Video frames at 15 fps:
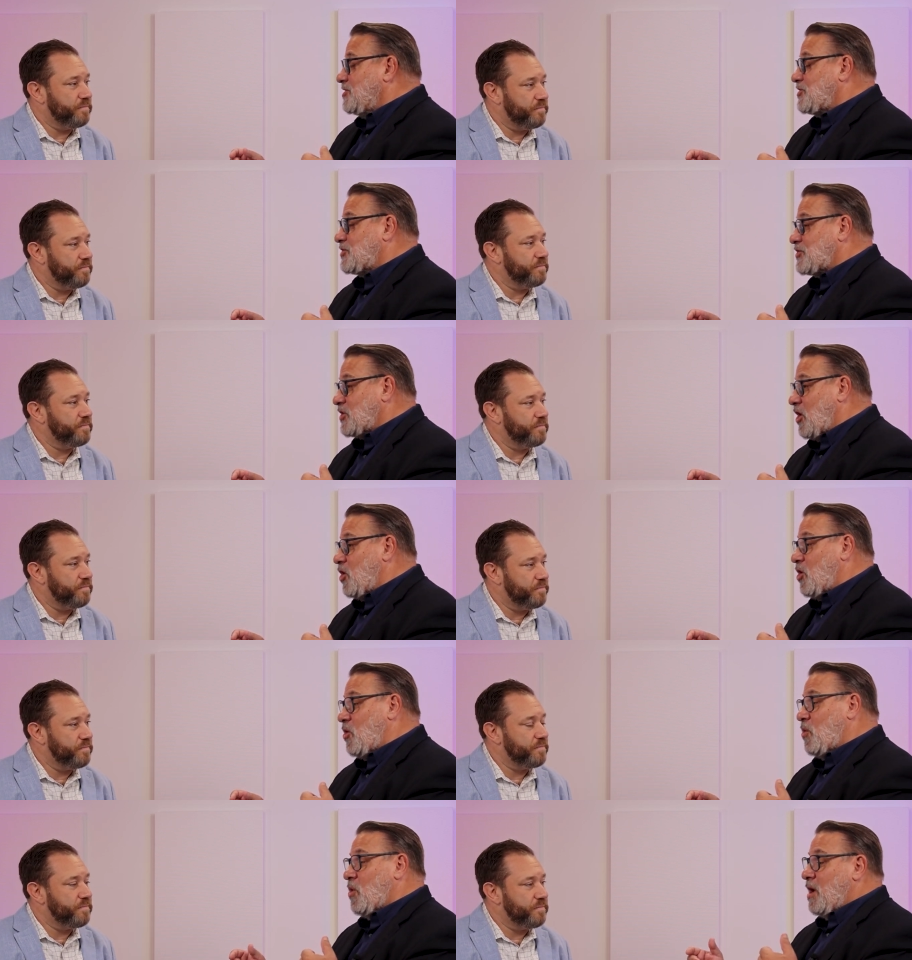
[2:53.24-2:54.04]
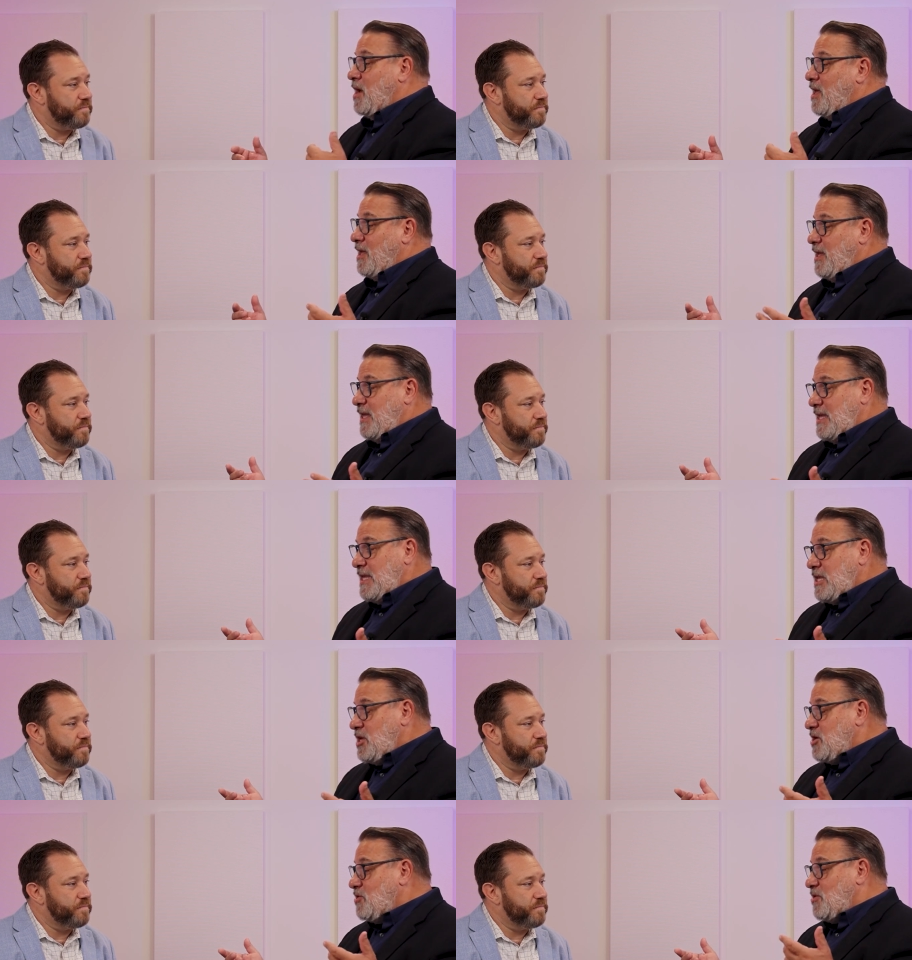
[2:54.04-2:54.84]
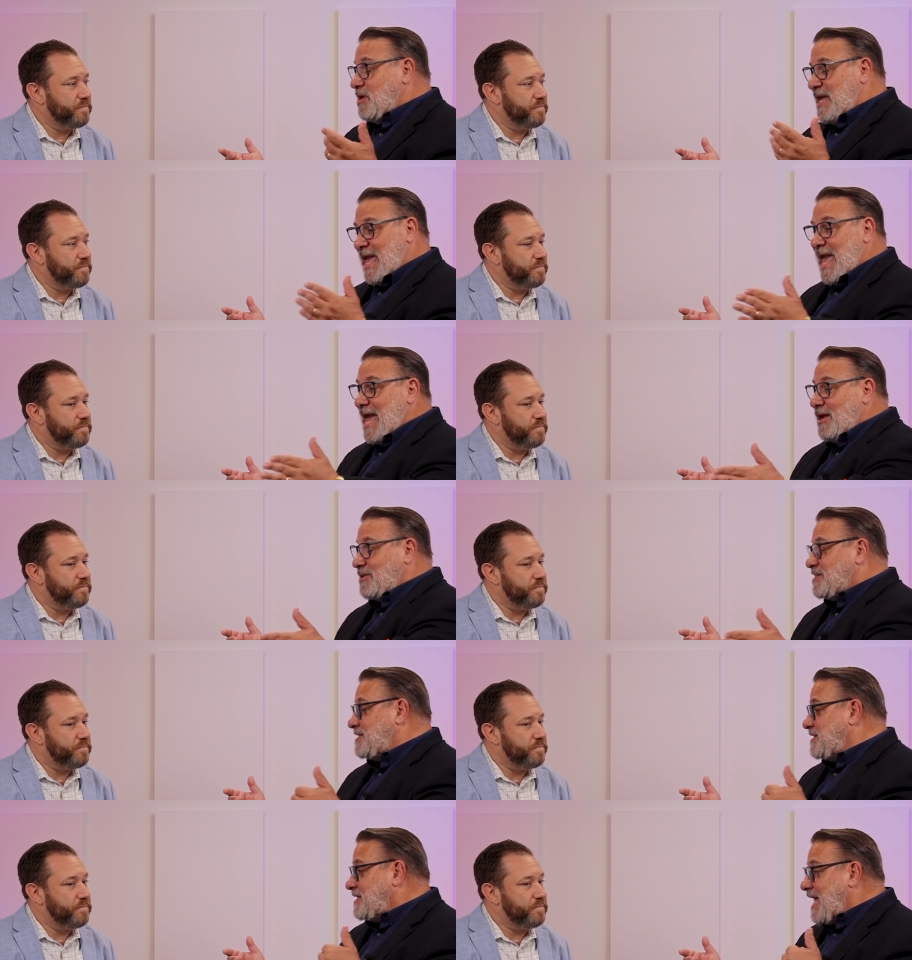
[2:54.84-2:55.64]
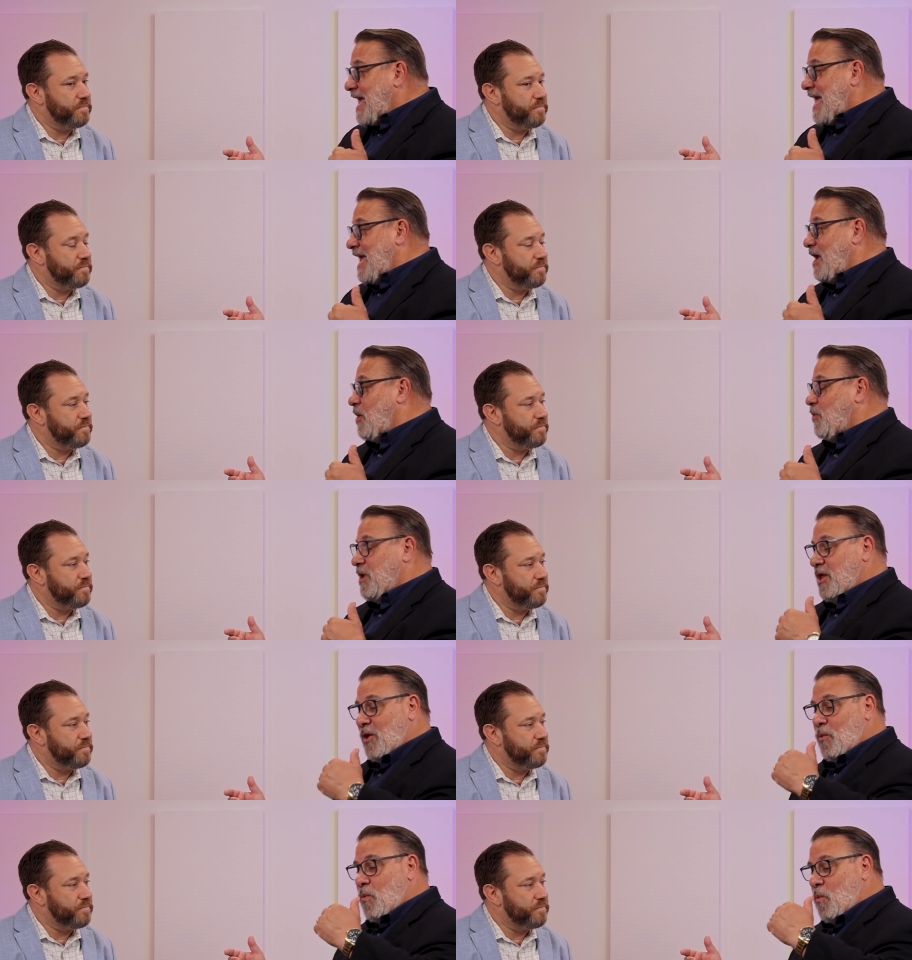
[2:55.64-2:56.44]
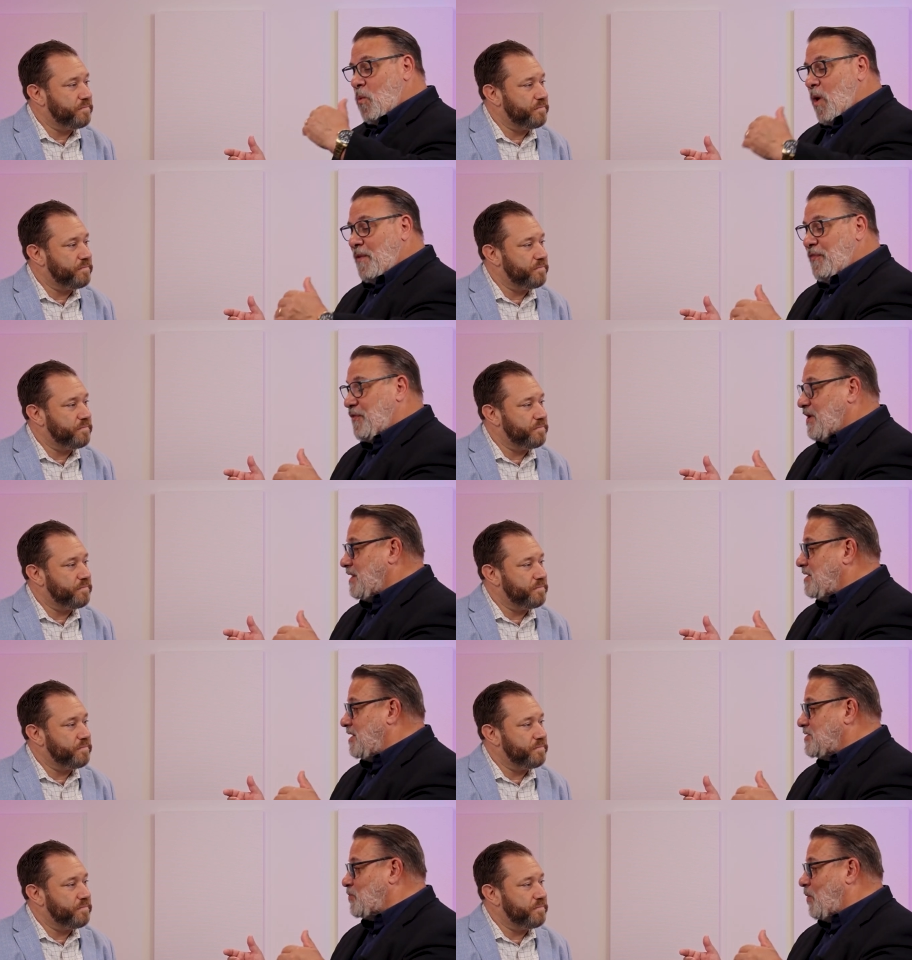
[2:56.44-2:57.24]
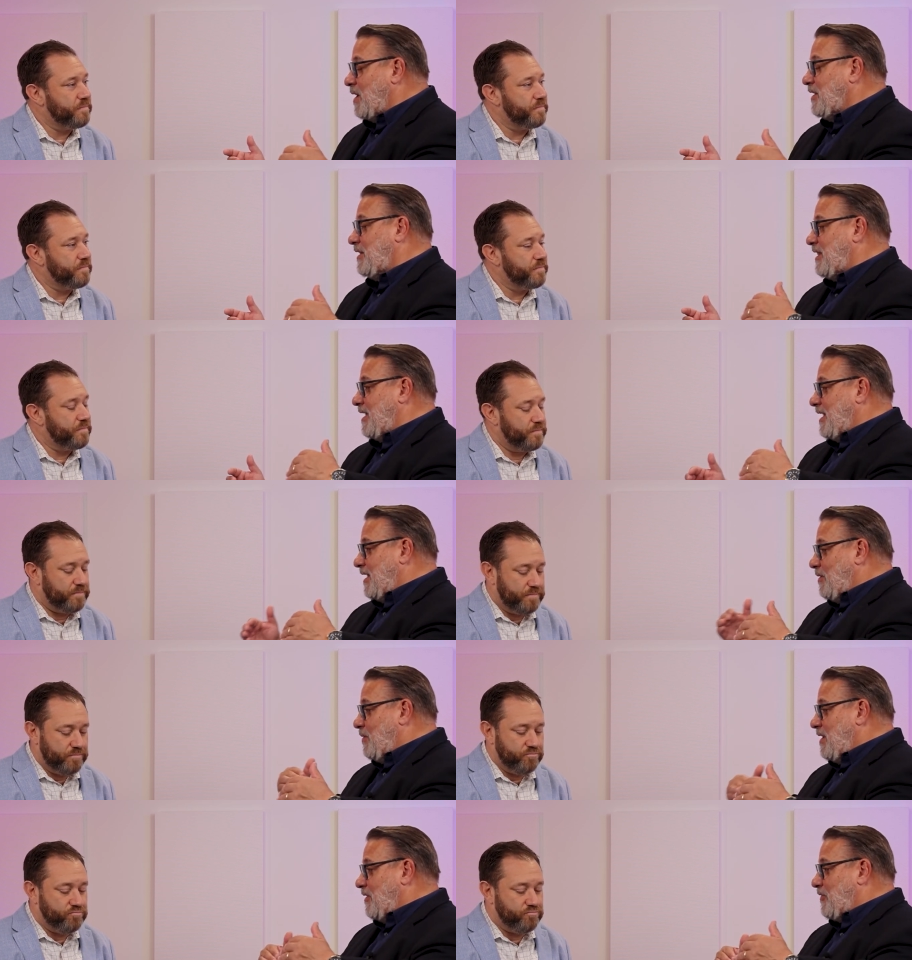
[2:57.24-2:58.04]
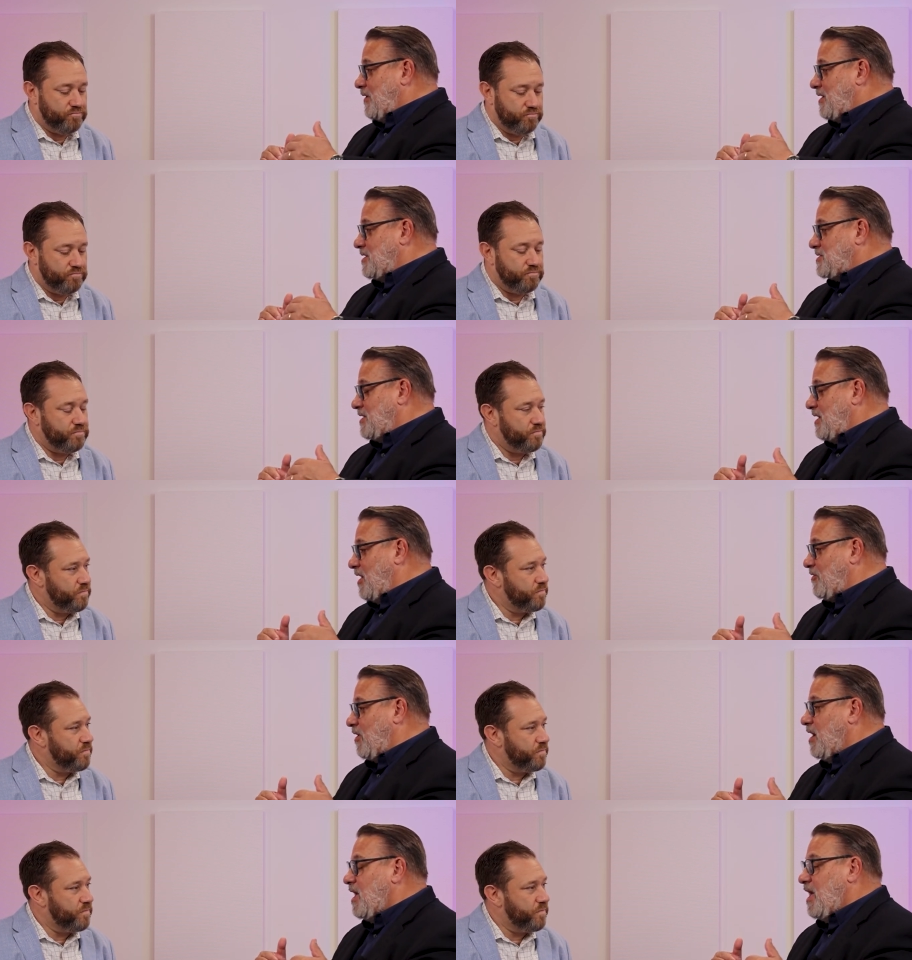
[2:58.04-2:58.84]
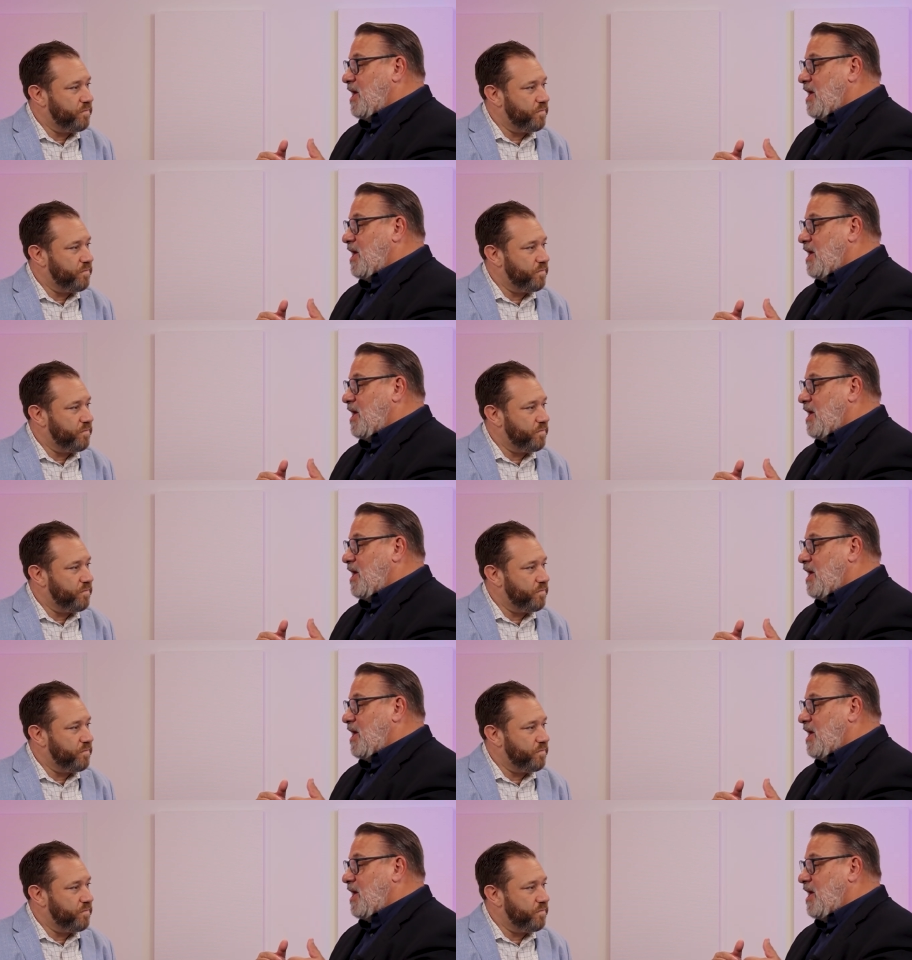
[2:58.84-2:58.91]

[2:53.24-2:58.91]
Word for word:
Speaker 1: So you can't say, you know, one thing does one thing and nothing does another.